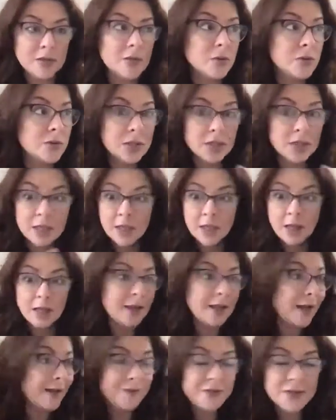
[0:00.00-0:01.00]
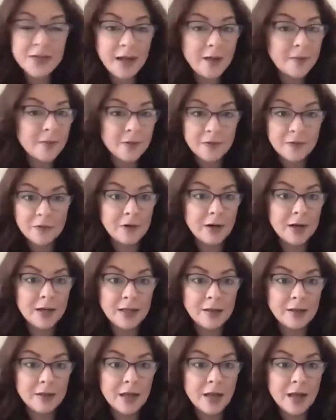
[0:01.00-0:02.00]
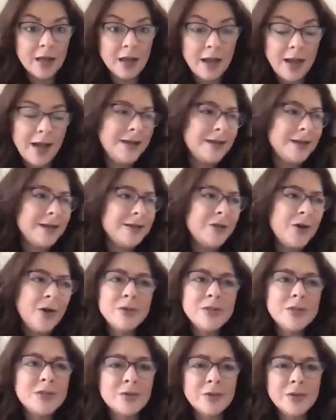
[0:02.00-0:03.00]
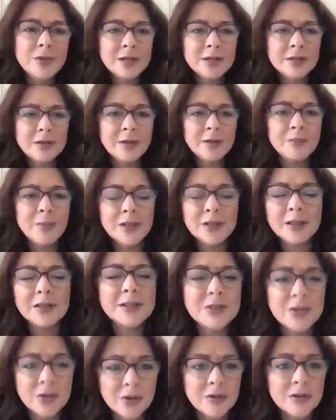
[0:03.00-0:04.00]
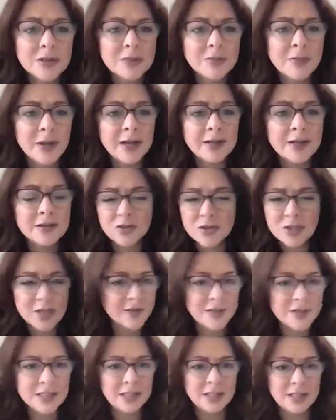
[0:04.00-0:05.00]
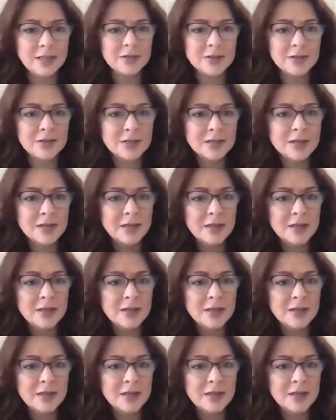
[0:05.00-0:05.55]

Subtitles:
So it was a lifetime of already, I was doing monthly circles in my house for 17 years.